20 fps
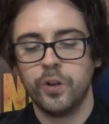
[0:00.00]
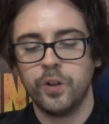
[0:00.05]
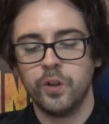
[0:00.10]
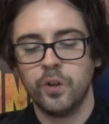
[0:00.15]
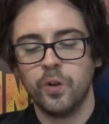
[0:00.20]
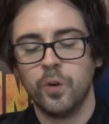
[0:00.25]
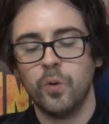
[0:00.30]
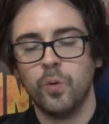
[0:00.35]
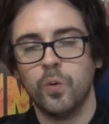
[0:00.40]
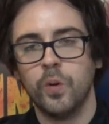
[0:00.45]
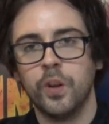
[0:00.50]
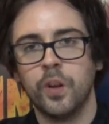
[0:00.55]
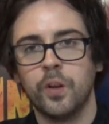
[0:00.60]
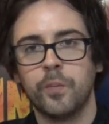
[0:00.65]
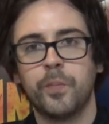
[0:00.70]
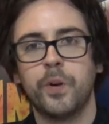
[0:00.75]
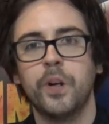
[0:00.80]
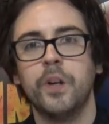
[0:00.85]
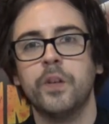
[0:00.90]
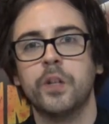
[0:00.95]
You know, in the
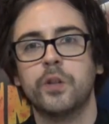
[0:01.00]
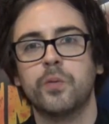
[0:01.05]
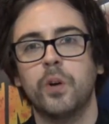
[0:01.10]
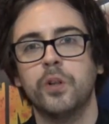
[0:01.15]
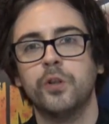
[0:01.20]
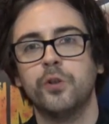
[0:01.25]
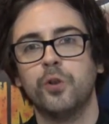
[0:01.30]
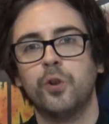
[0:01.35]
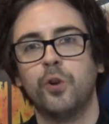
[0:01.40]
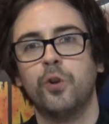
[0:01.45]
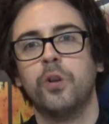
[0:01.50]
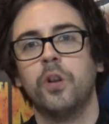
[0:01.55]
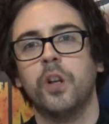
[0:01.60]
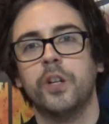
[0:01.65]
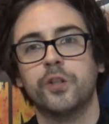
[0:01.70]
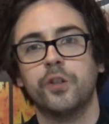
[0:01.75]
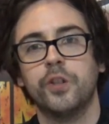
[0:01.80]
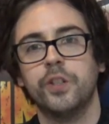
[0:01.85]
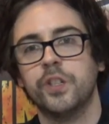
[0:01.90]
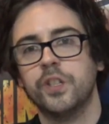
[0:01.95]
previous ones you could
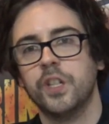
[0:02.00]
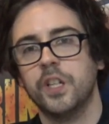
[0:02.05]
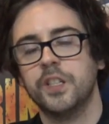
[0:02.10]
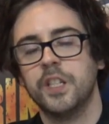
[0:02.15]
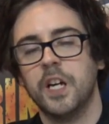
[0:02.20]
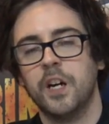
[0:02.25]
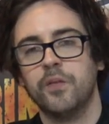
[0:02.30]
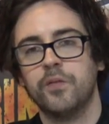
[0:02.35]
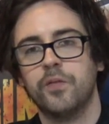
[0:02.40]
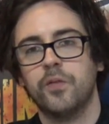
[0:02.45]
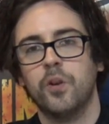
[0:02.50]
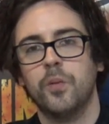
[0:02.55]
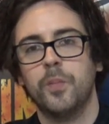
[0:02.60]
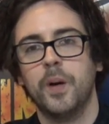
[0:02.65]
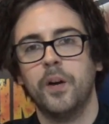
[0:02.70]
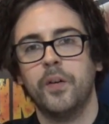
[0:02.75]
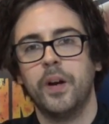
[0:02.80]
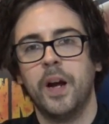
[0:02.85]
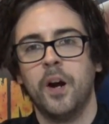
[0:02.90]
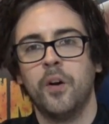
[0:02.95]
literally sit down for
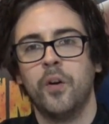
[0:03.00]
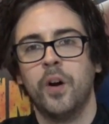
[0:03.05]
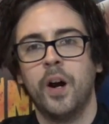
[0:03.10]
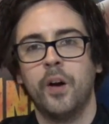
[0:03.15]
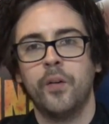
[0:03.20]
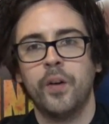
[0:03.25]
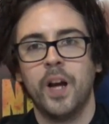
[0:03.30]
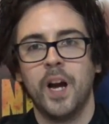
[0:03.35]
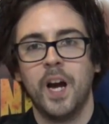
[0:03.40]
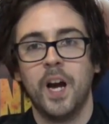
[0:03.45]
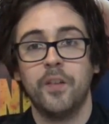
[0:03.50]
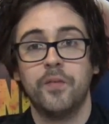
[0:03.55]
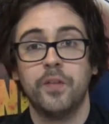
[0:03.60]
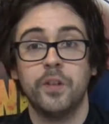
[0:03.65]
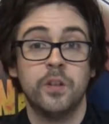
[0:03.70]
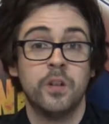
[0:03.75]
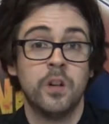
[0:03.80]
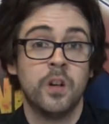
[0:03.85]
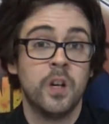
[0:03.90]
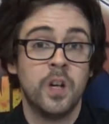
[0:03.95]
about an hour, hour and a half, and